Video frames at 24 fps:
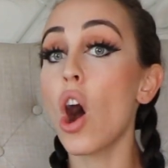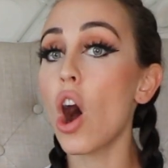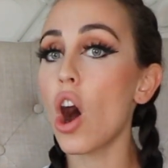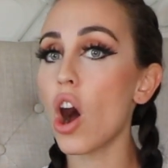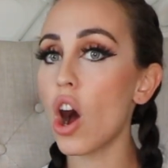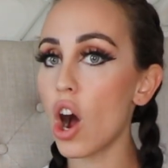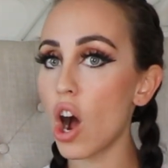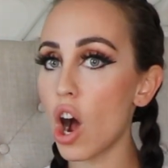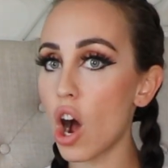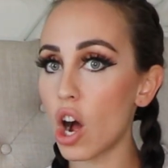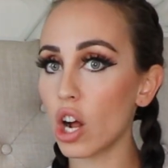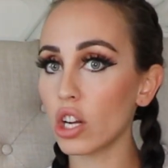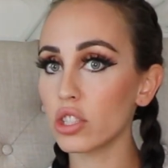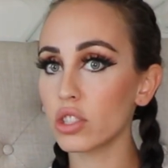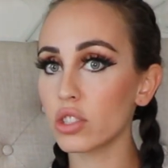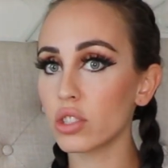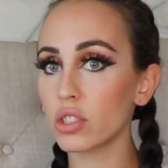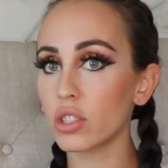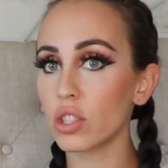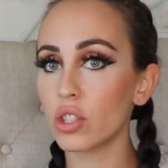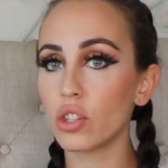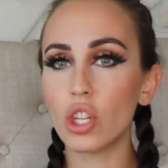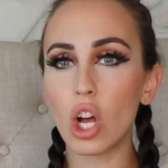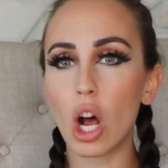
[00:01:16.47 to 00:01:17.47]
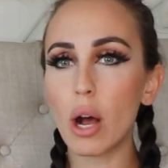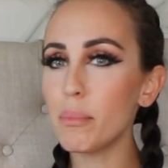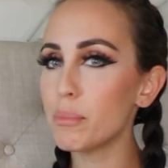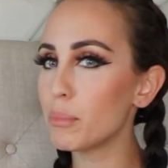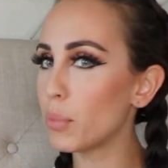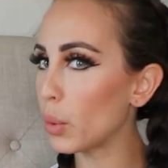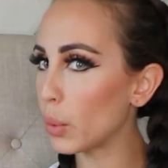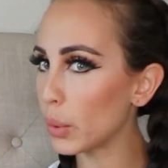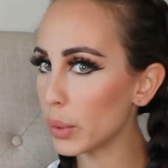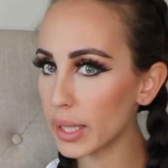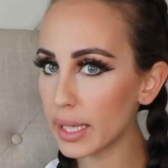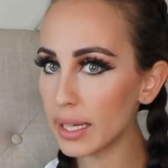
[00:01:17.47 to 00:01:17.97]
hot. Not
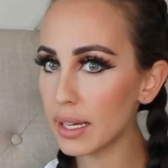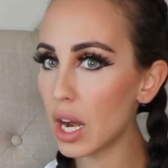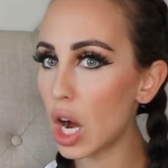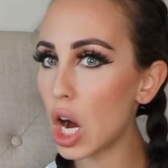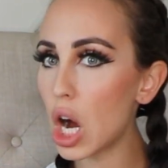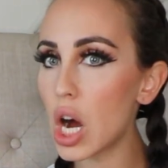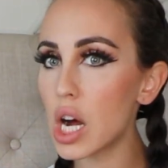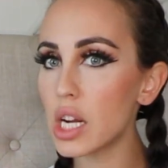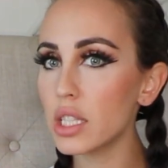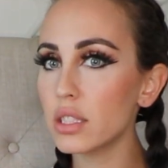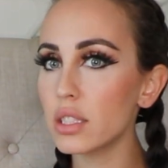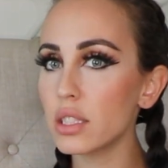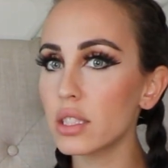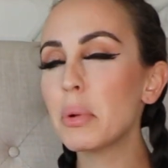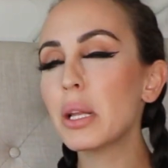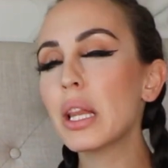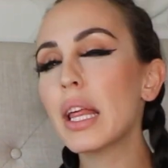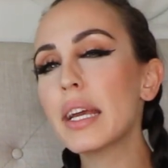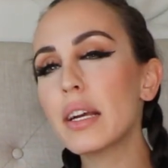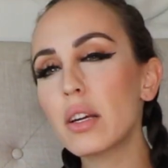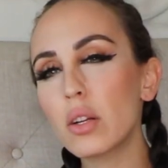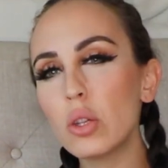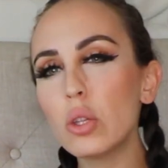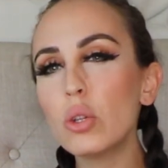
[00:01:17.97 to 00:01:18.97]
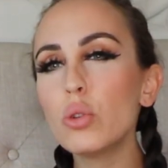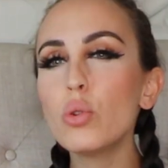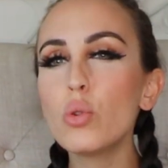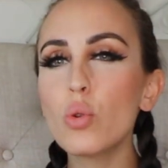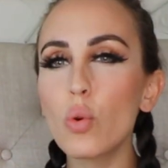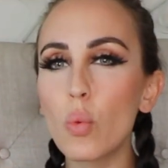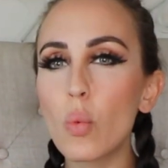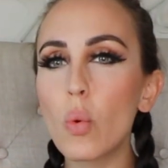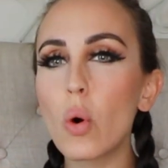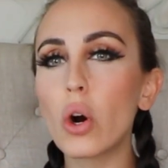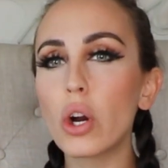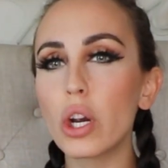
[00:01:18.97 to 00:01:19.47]
boiling hot, but like
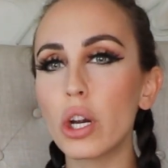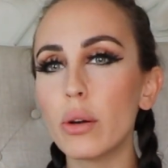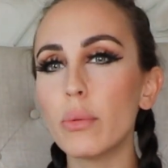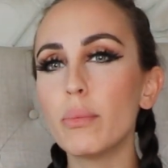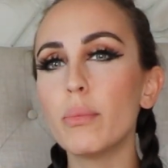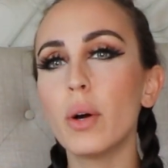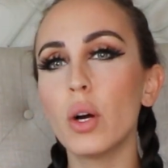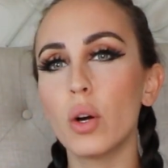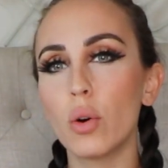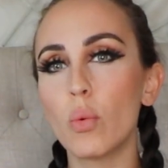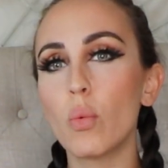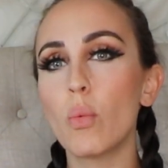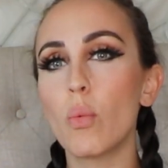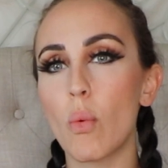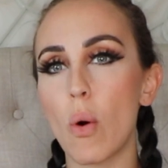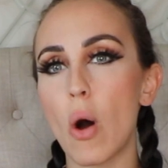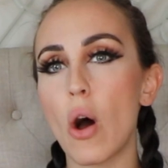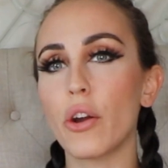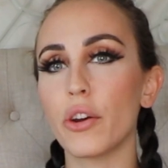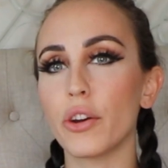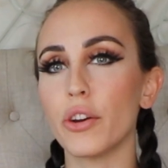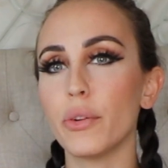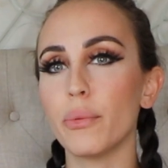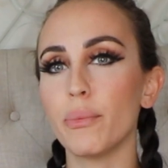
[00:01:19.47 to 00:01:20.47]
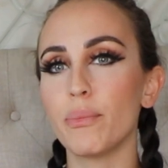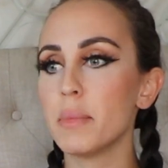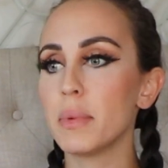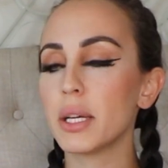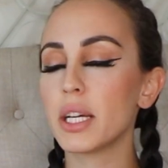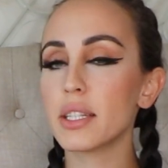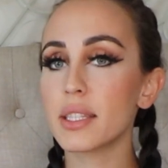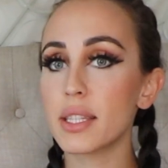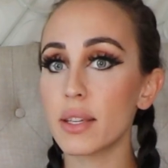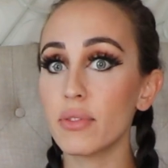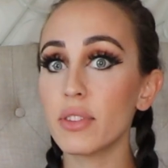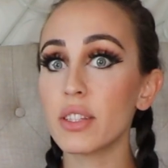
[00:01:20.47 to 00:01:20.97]
lukewarm water.
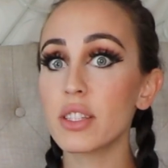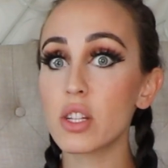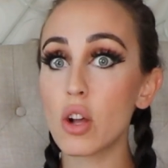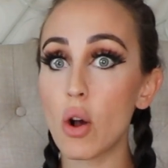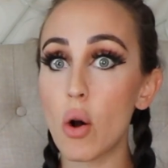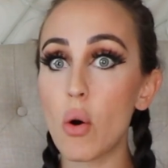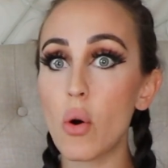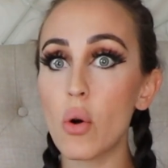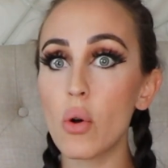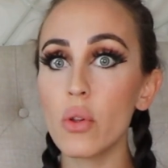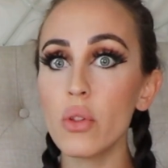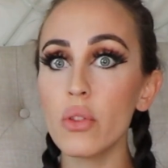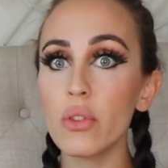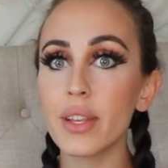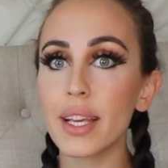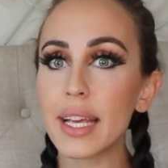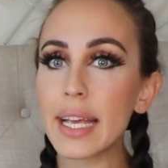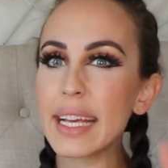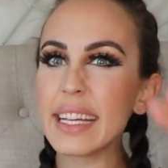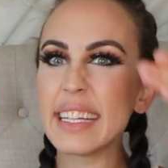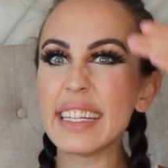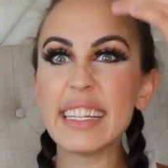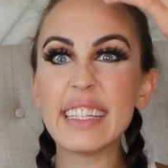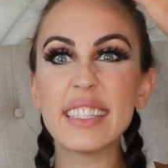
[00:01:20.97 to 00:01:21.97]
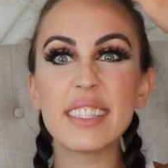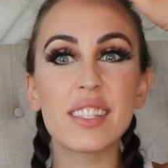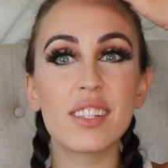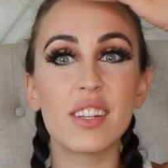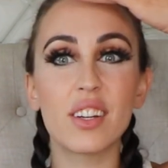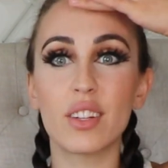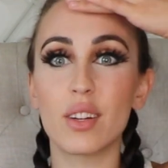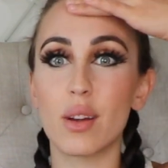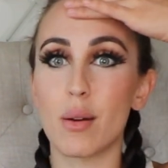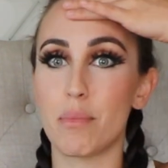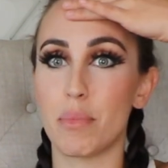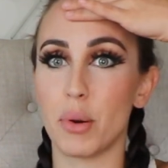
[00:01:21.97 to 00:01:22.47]
Because if it's cold, is
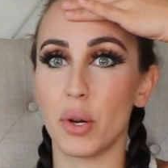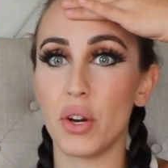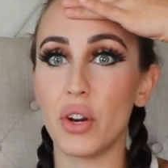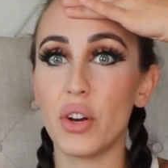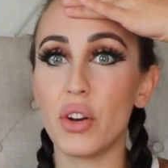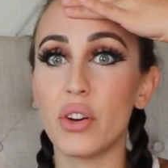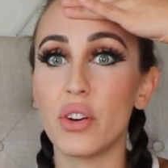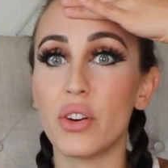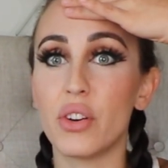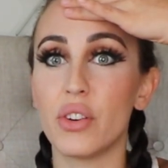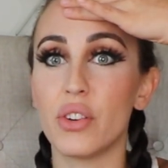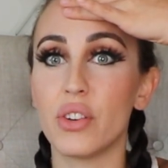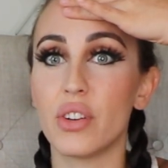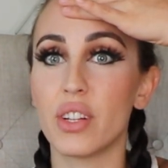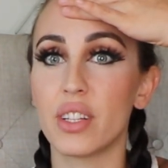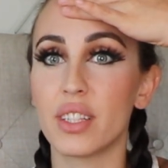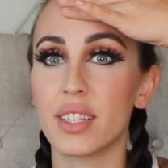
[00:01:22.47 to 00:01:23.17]
gonna burn.